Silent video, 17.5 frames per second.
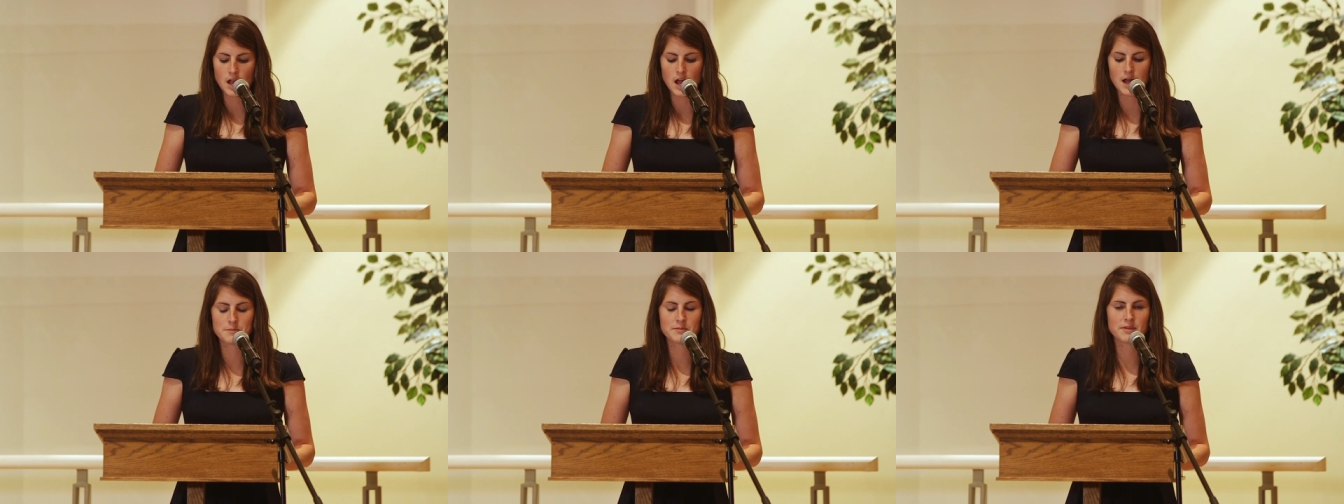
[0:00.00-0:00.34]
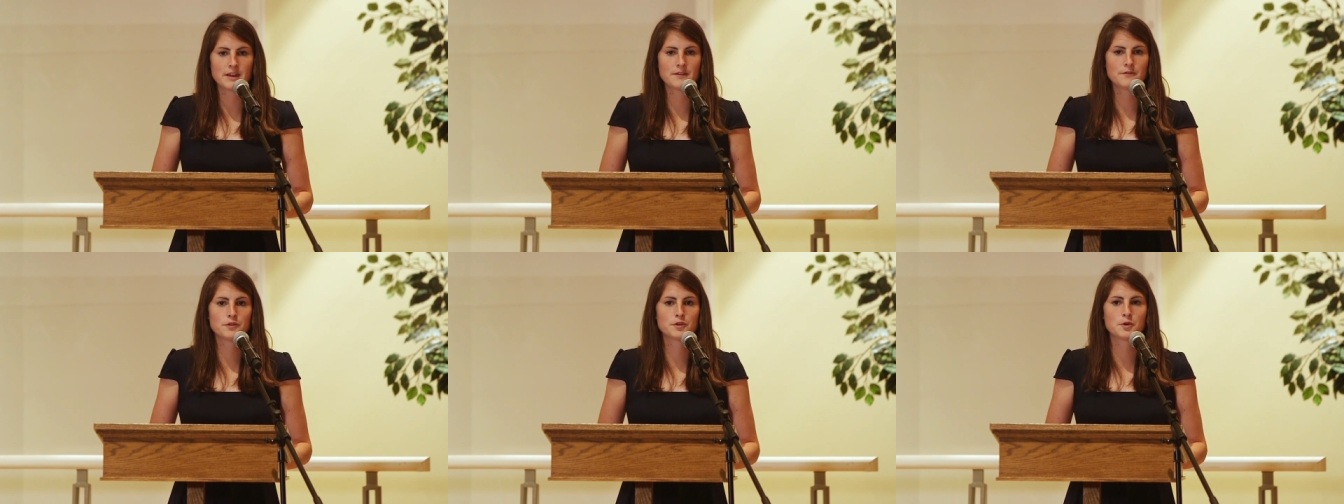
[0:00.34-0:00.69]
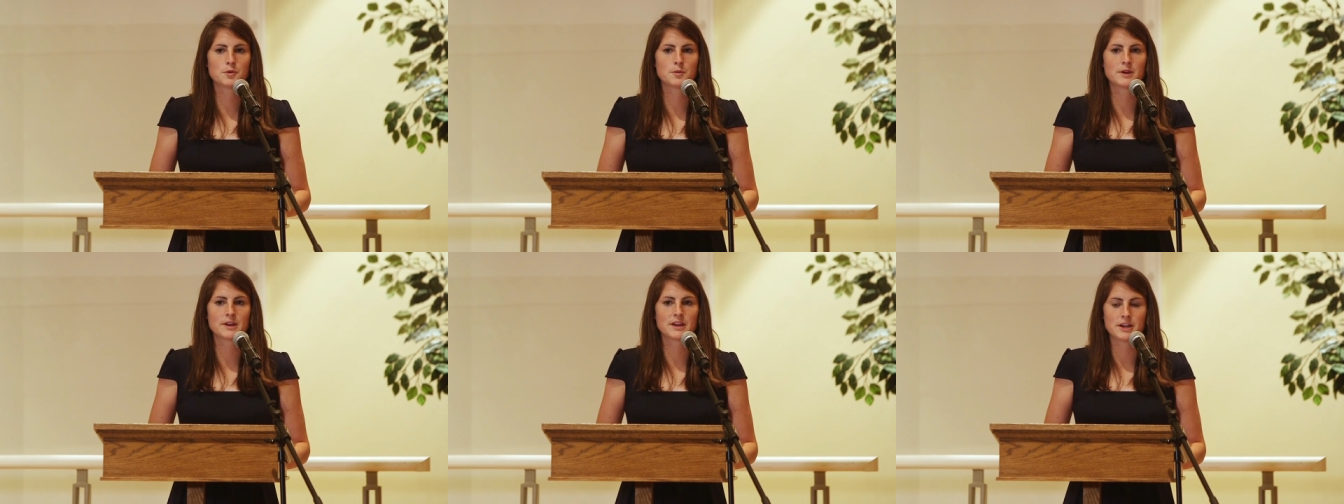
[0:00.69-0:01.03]
I'm thankful to
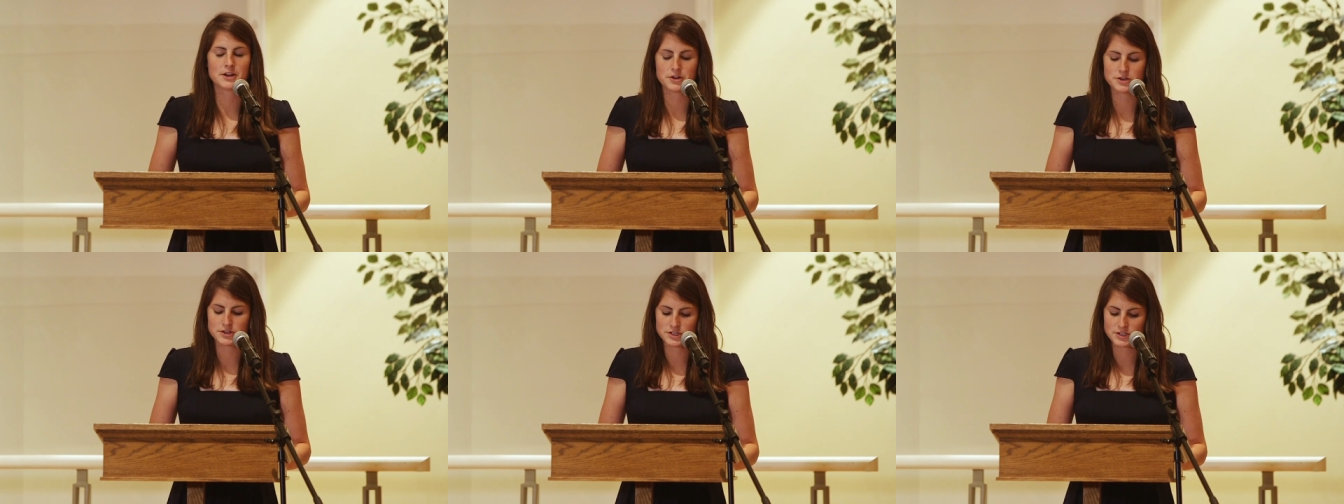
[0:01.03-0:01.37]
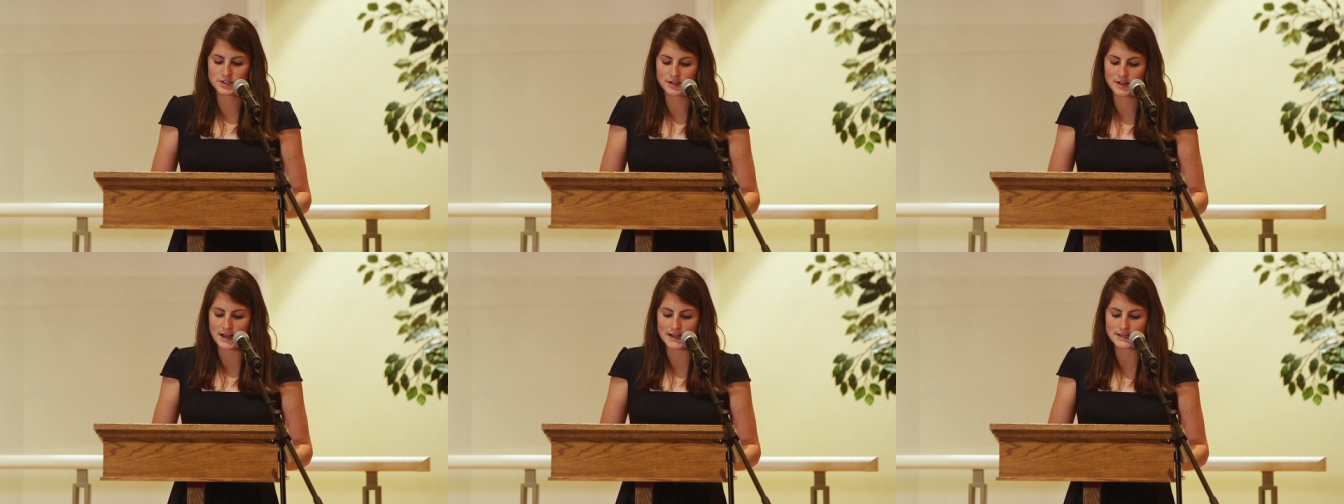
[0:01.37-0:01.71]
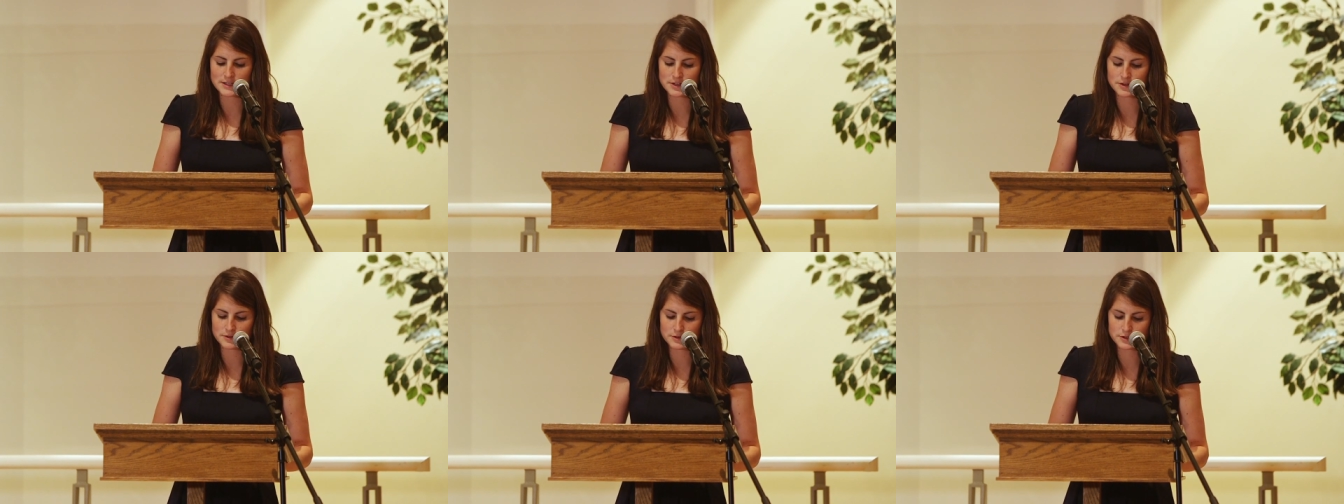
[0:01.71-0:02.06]
work in a Christian
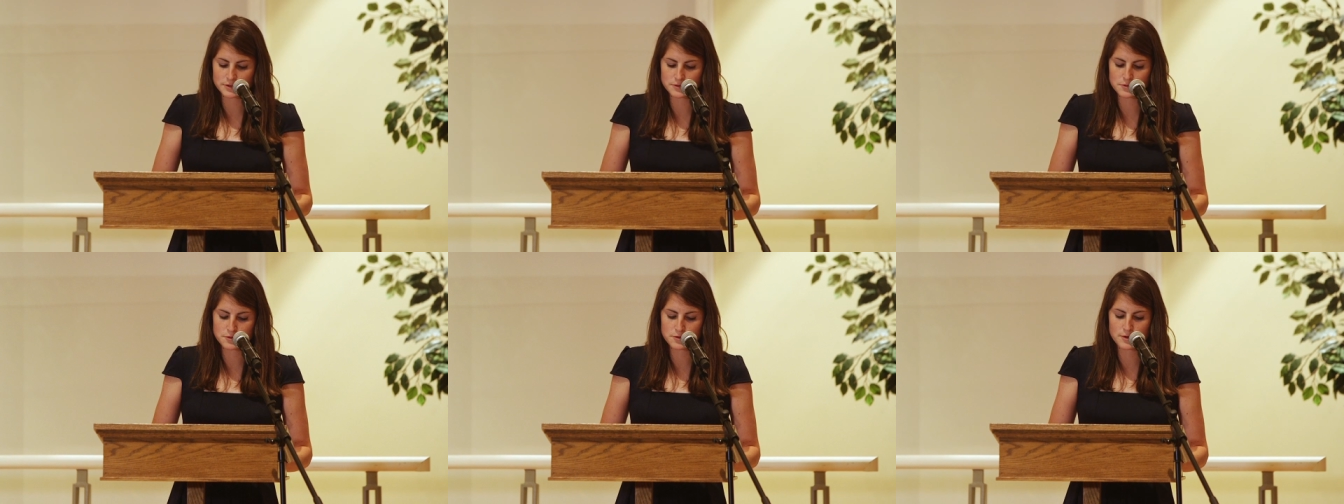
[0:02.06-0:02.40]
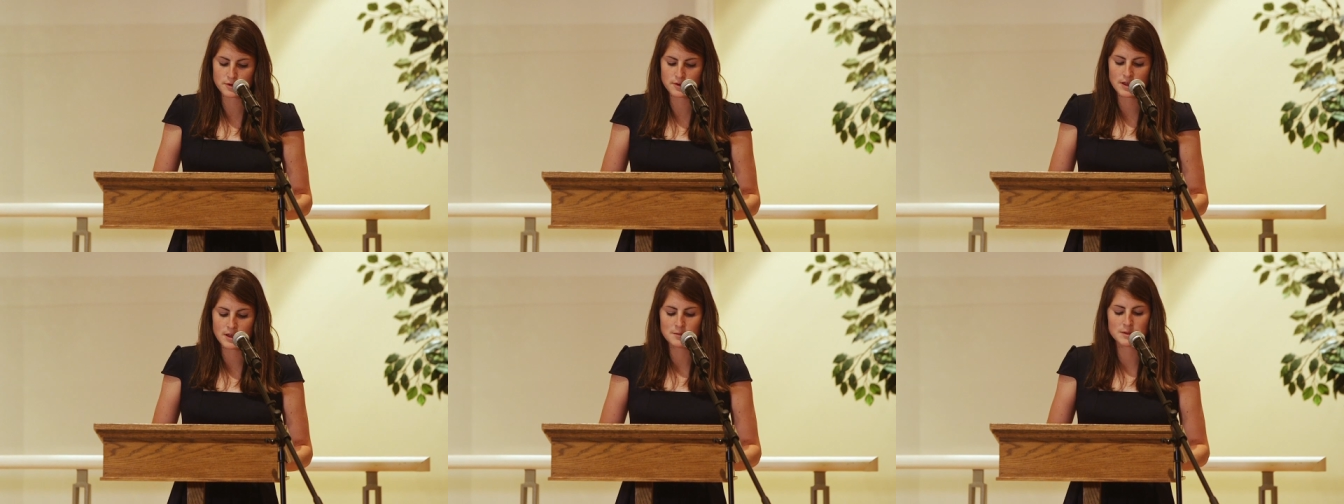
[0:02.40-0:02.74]
classical school